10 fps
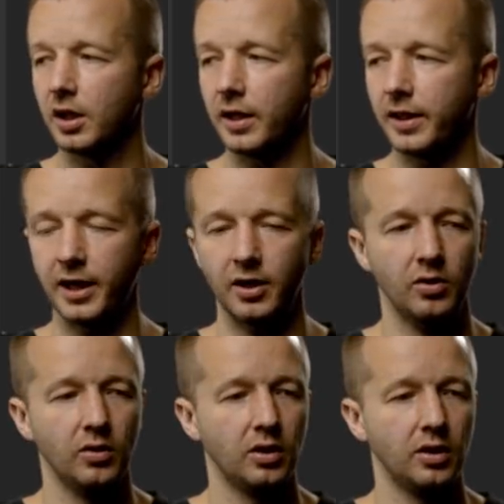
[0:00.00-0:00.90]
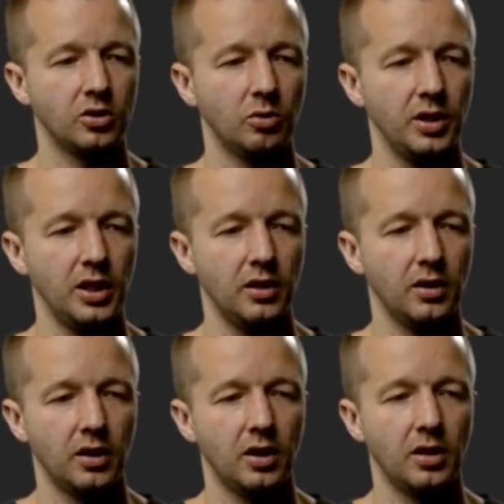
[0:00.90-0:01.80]
And then this will be
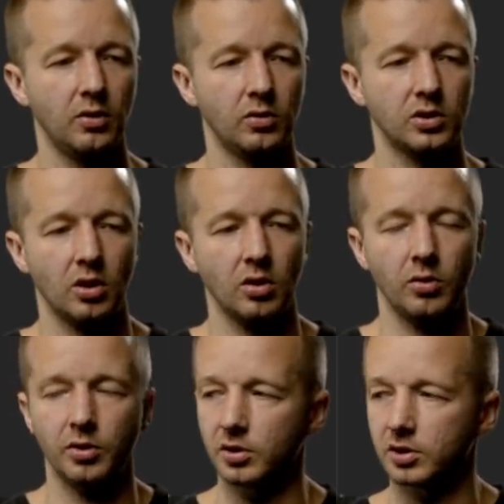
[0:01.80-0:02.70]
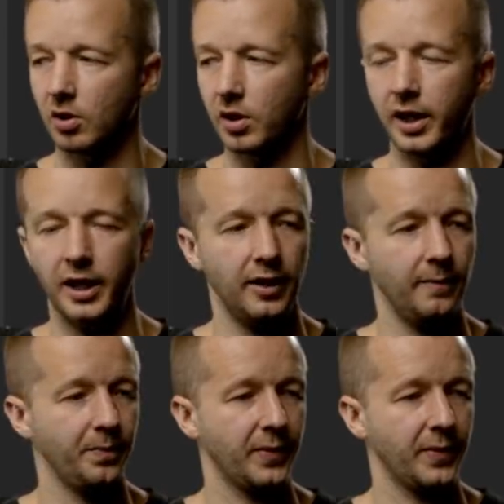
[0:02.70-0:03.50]
start, this will start uh,